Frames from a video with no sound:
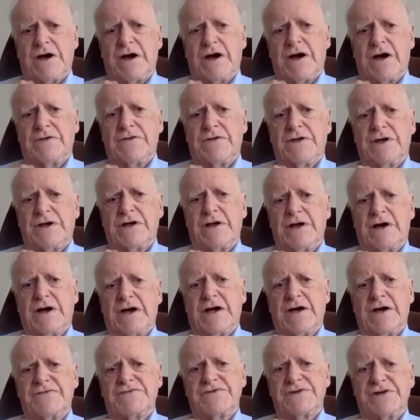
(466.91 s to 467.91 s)
and then I
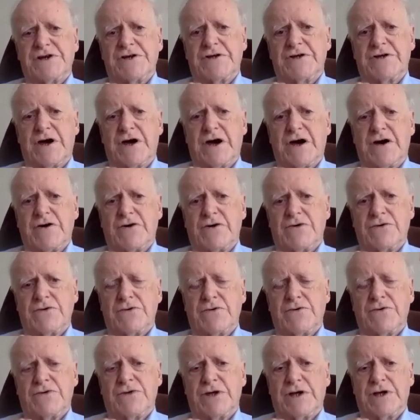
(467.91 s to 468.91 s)
have seen
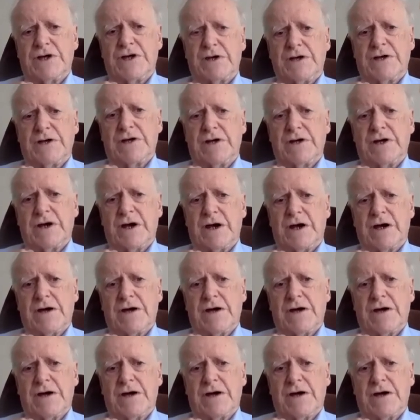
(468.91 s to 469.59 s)
how their